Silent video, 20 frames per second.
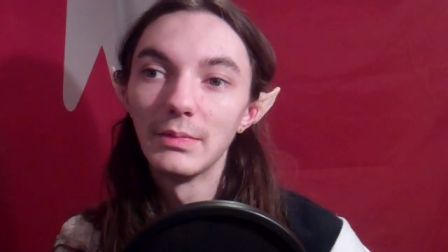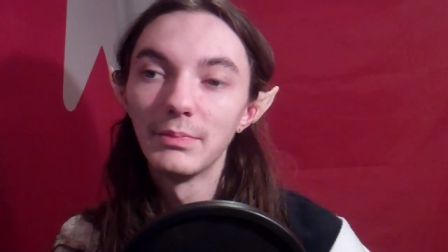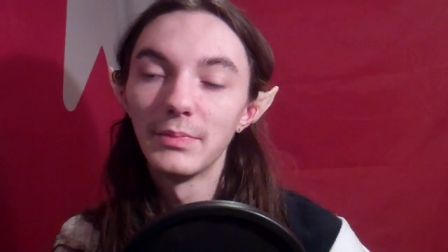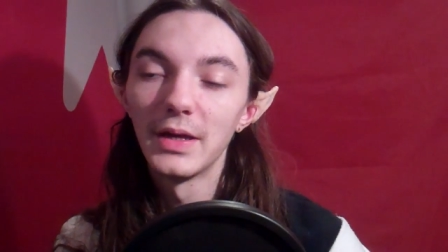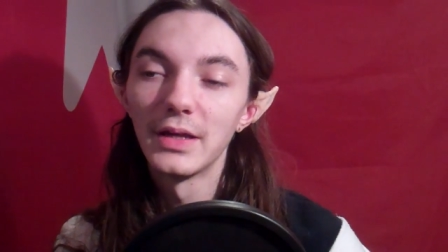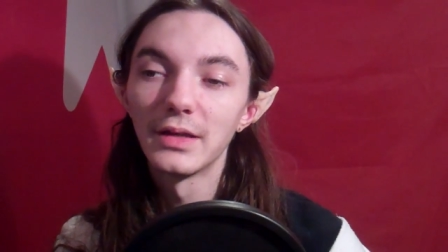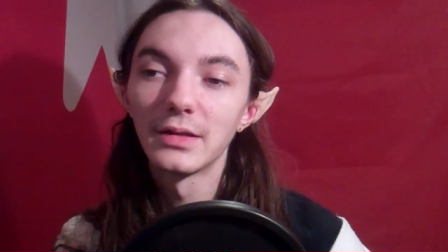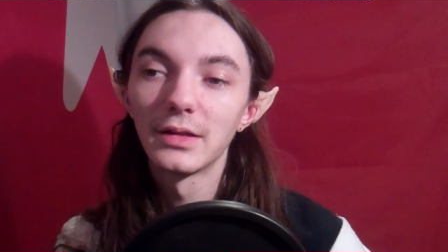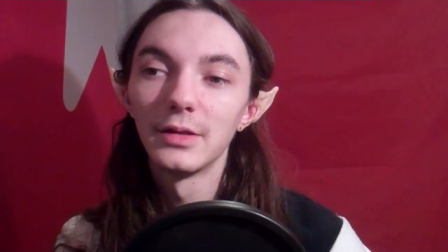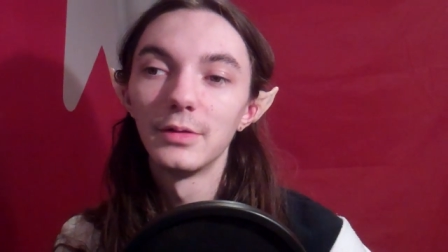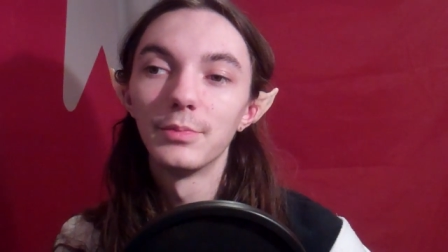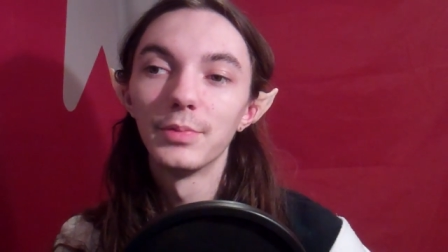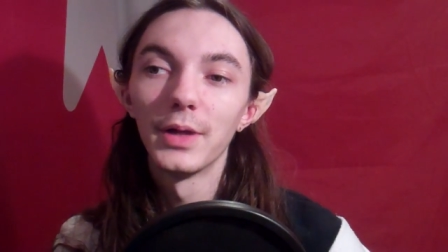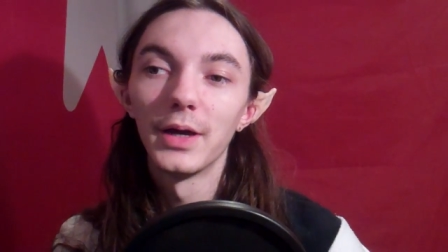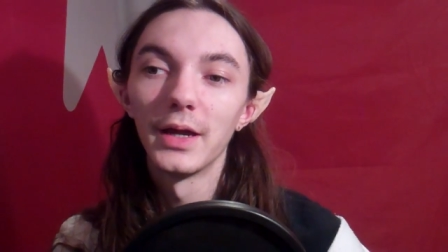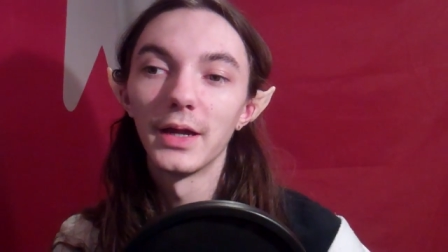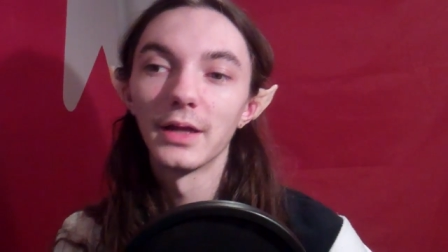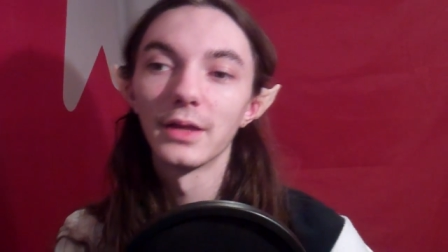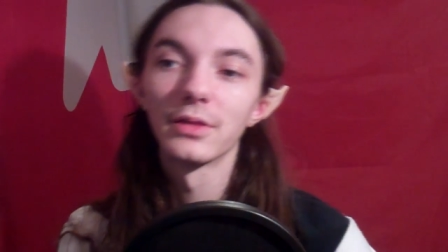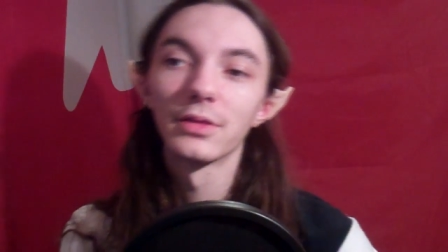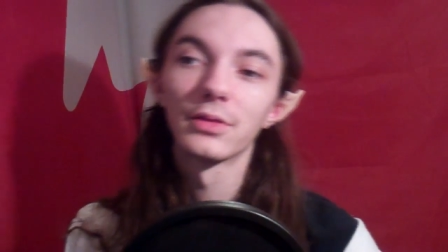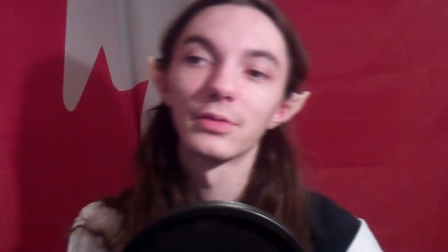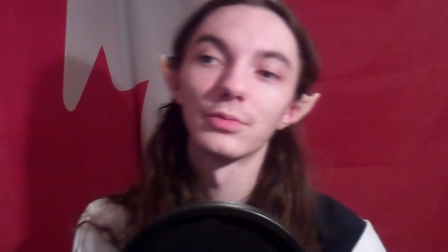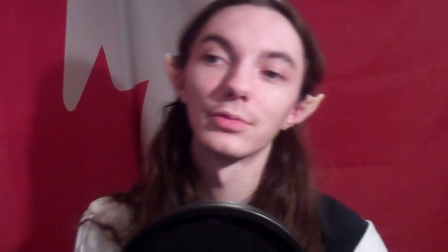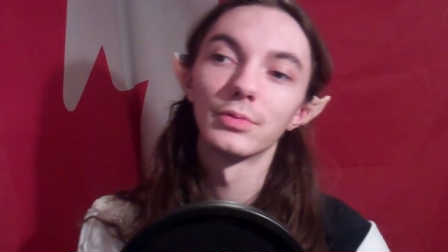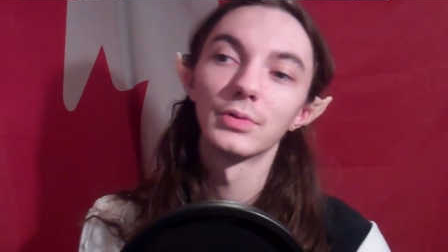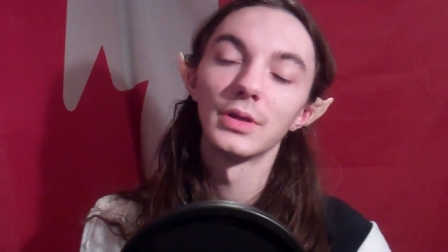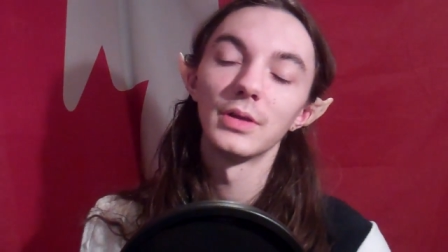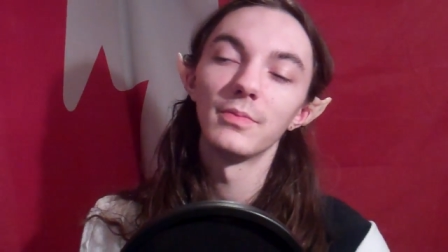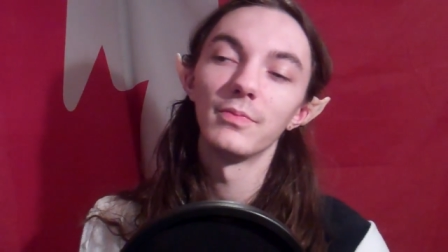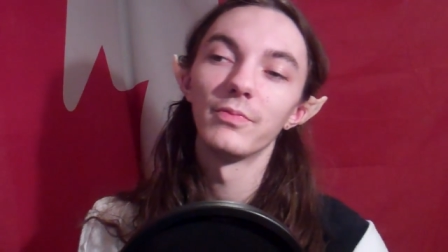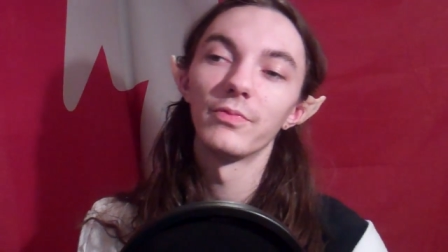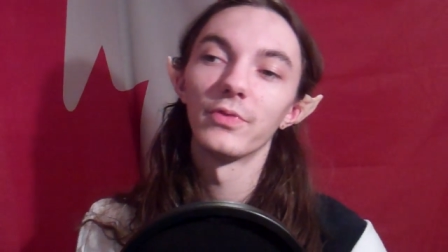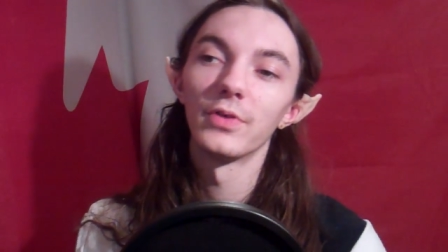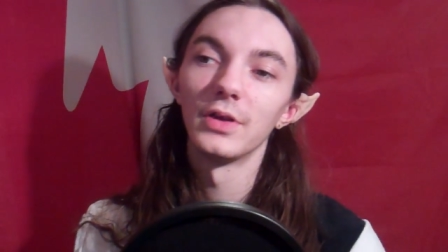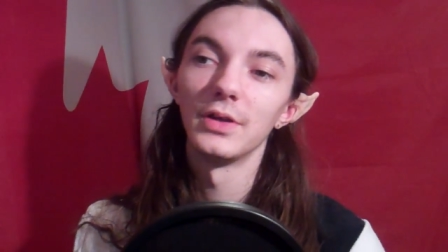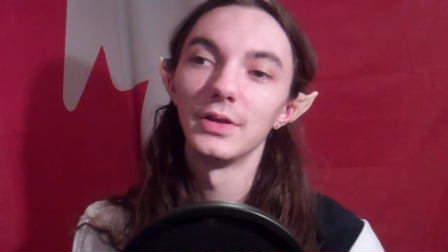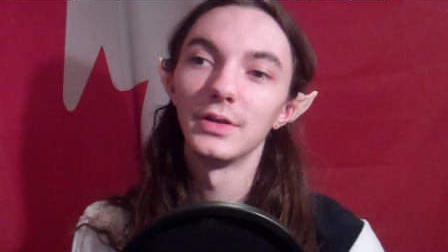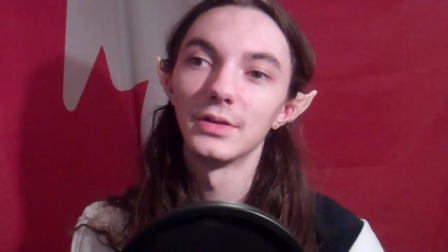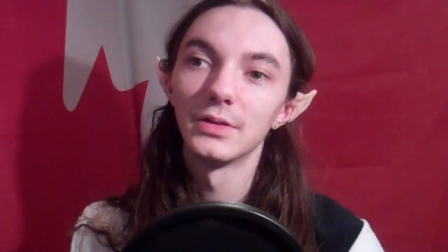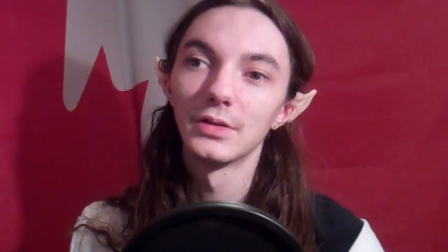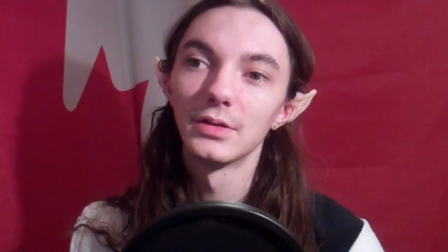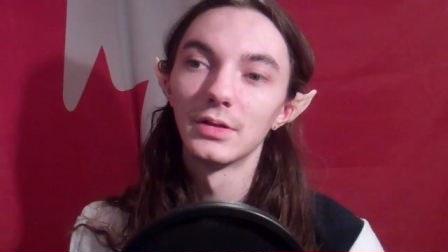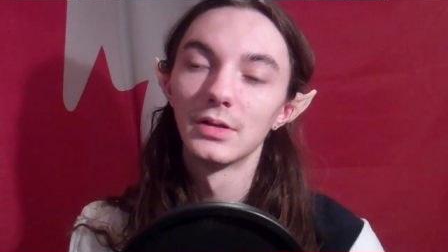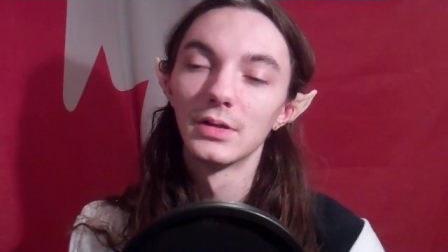basically playing through Deep Freeze.